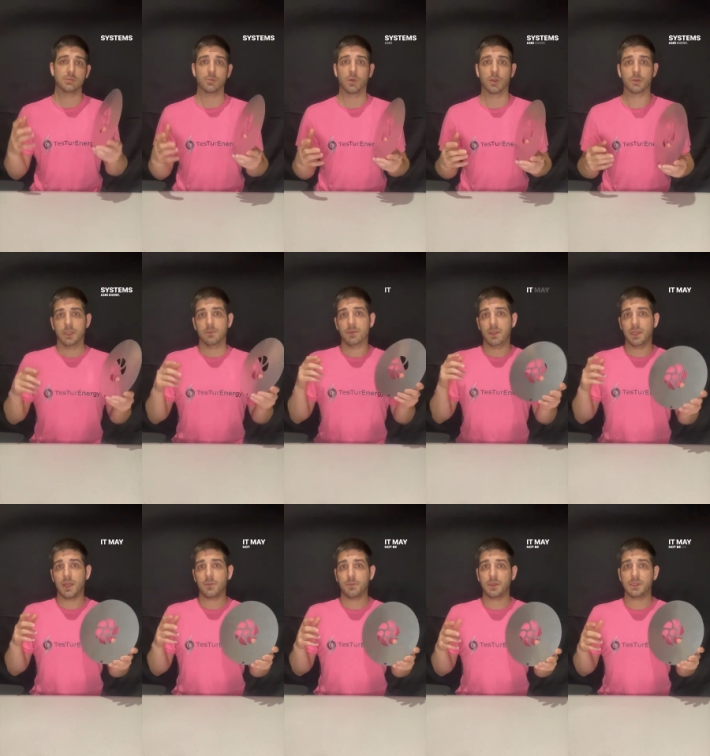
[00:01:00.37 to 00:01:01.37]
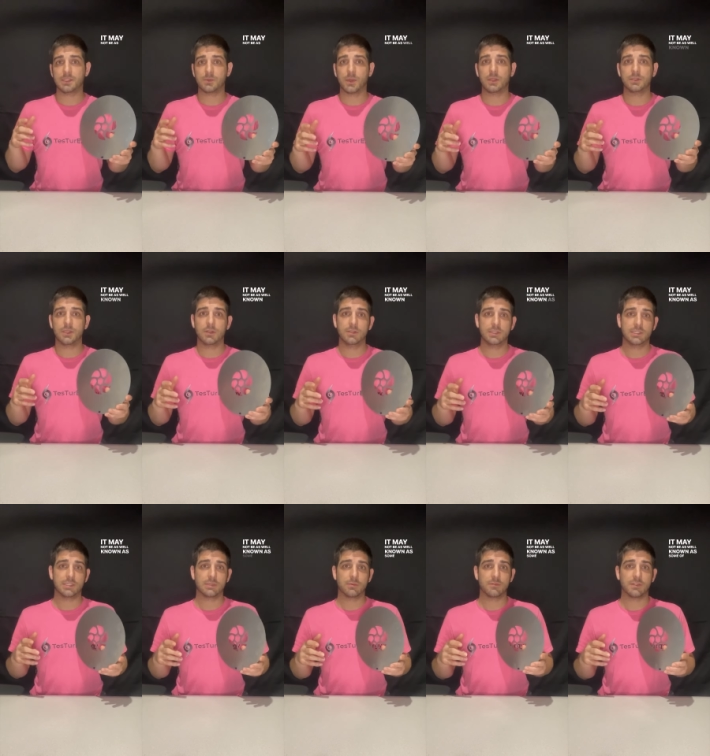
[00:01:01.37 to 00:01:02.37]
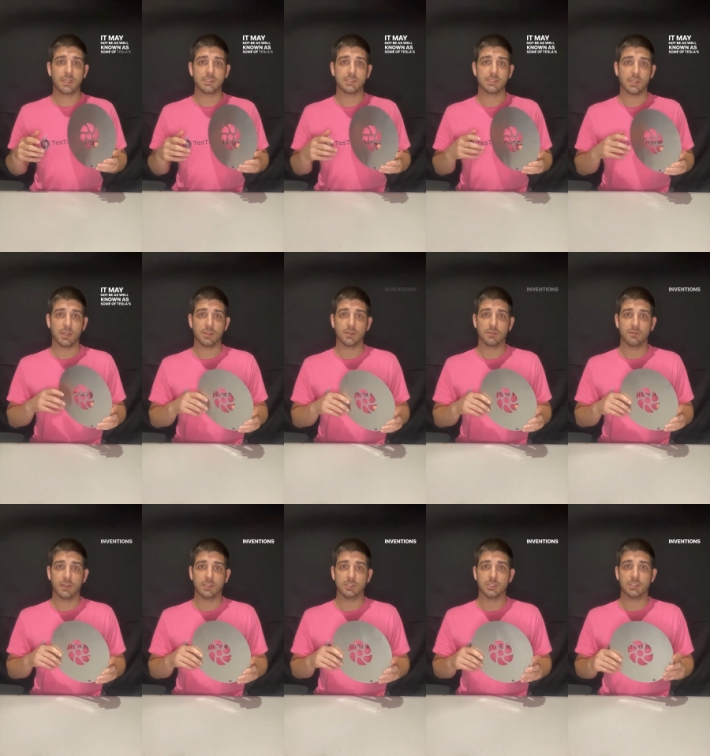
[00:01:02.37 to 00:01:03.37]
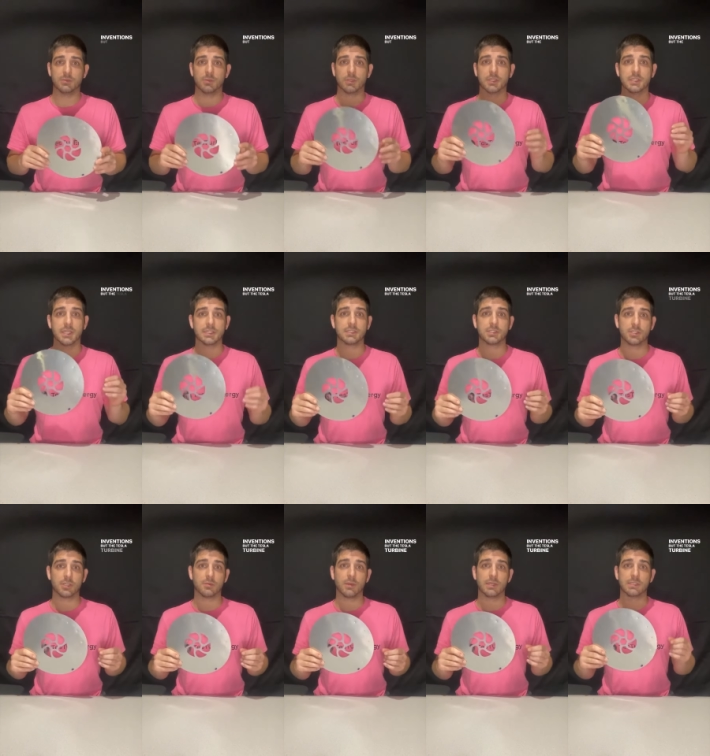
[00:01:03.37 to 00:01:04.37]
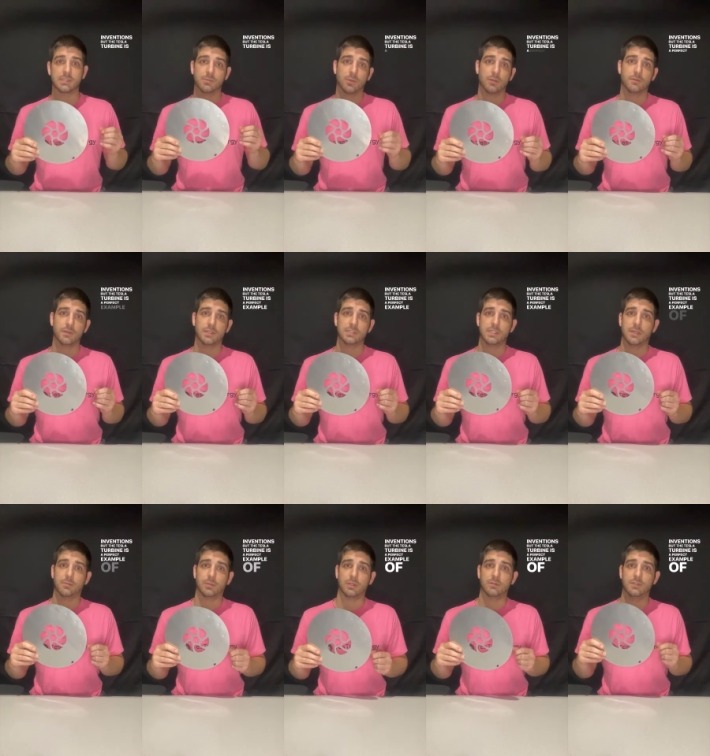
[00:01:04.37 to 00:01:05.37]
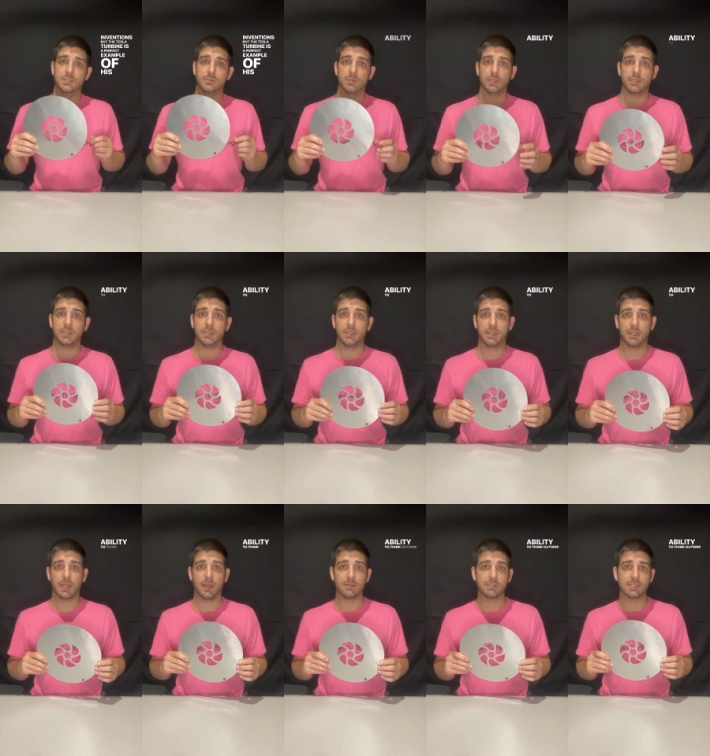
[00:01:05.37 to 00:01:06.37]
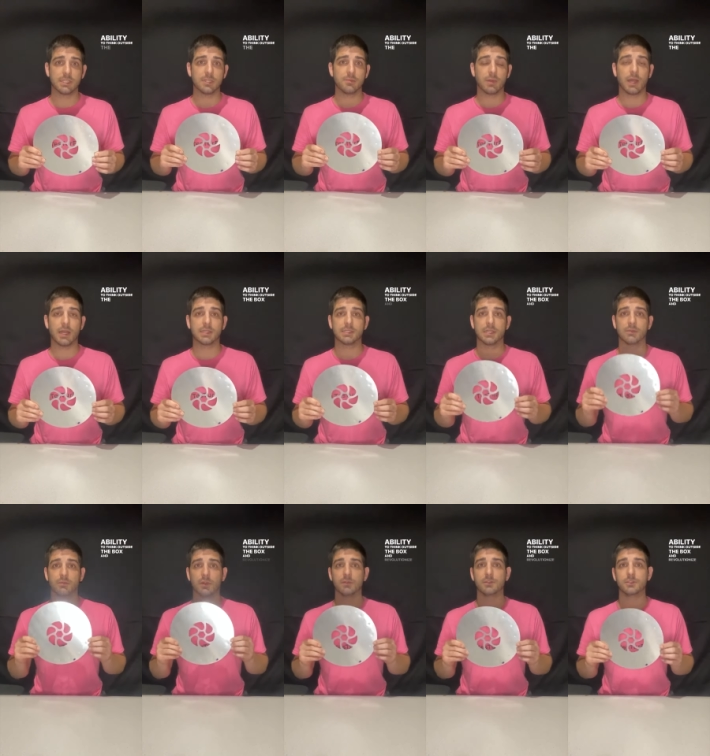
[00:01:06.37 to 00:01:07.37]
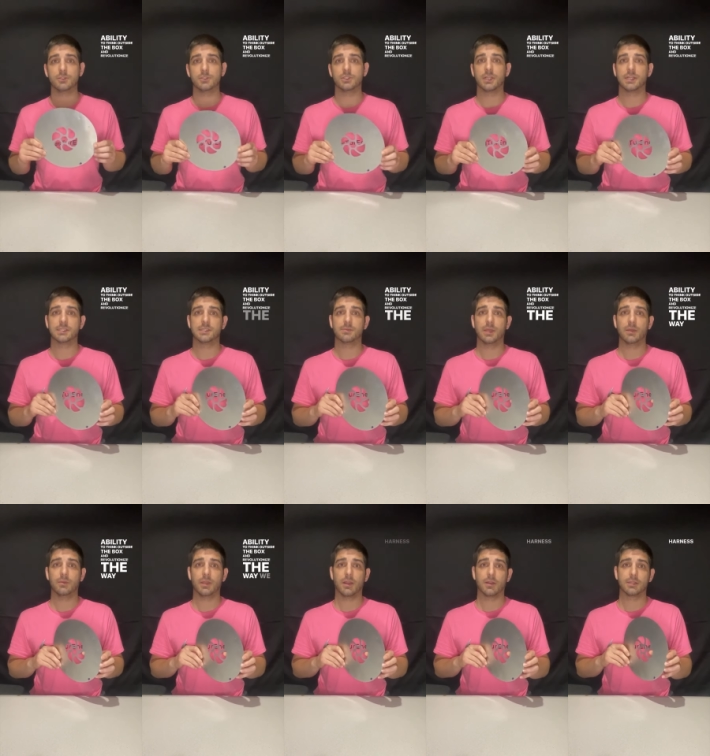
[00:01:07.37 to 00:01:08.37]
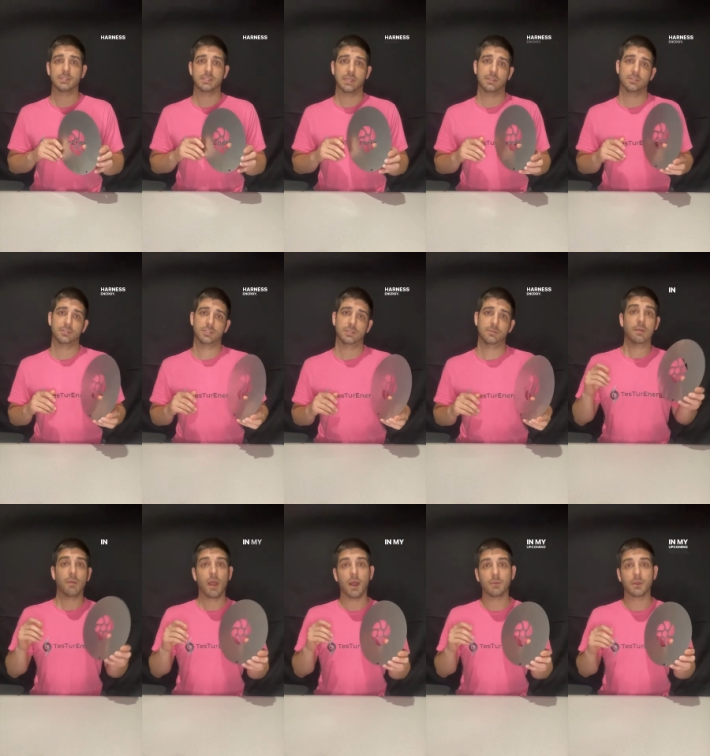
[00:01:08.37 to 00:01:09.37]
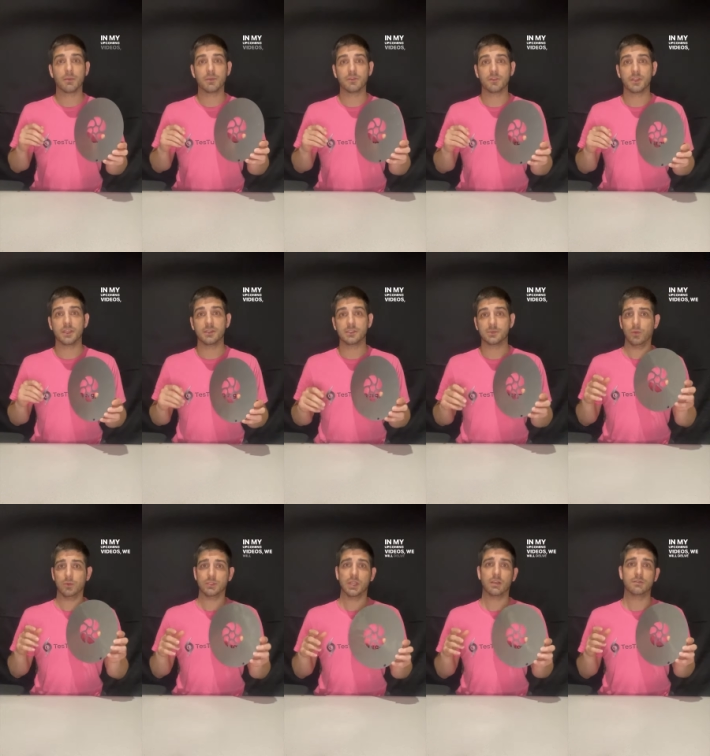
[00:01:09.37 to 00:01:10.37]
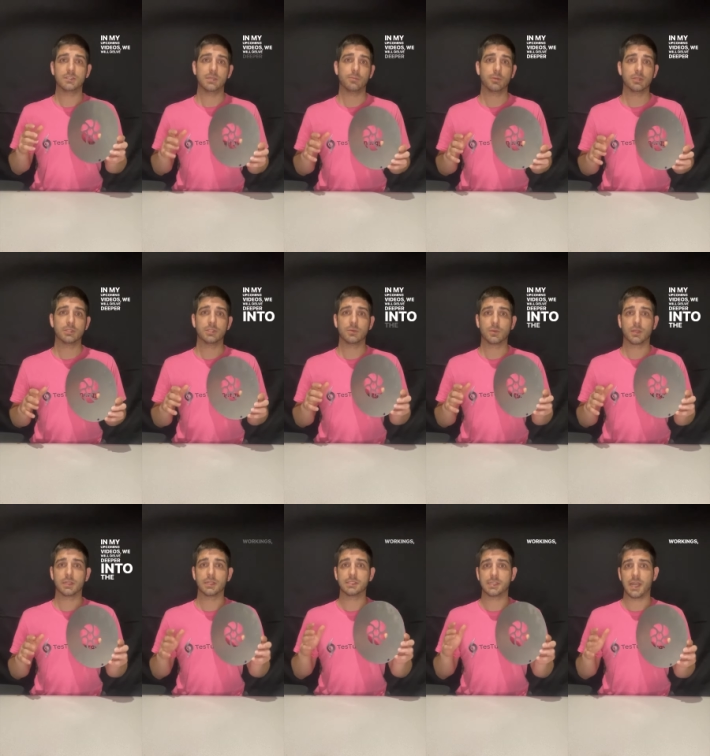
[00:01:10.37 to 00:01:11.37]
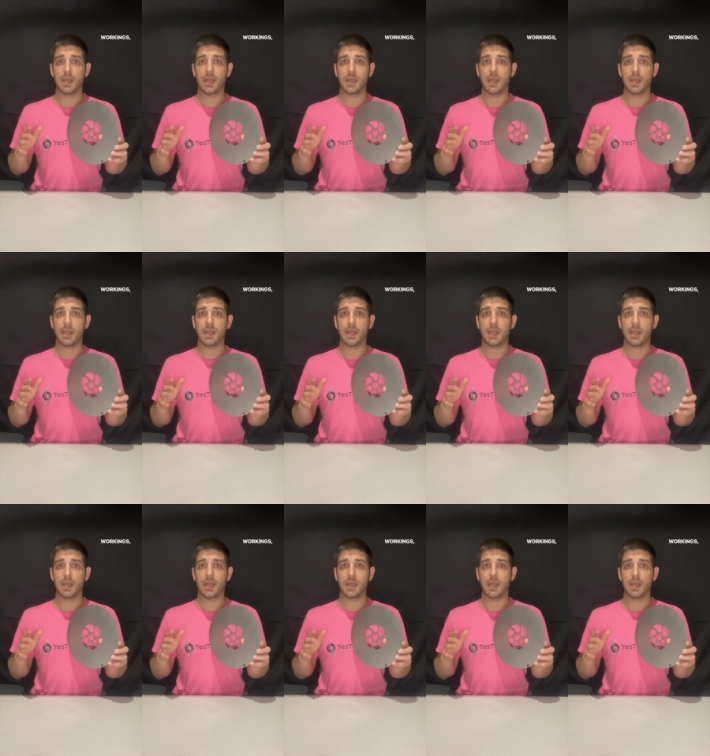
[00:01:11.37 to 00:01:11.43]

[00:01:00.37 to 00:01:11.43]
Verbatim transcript: and more. It may not be as well known as some of Tesla's other inventions, but the Tesla turbine is a perfect example of his ability to think outside the box and revolutionize the way we harness energy. In my upcoming videos, we will delve deeper into the workings,